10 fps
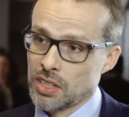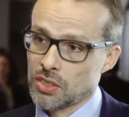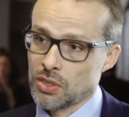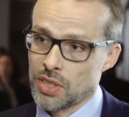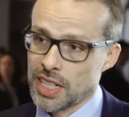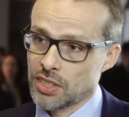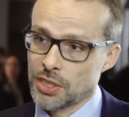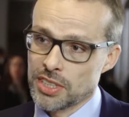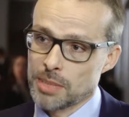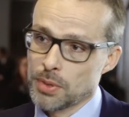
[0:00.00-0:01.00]
So that is
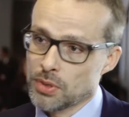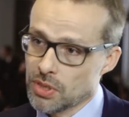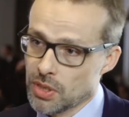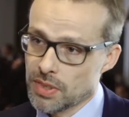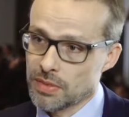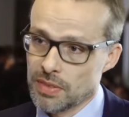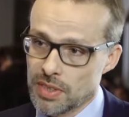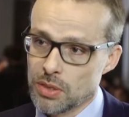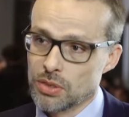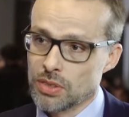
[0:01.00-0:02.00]
the distribution of the revenues.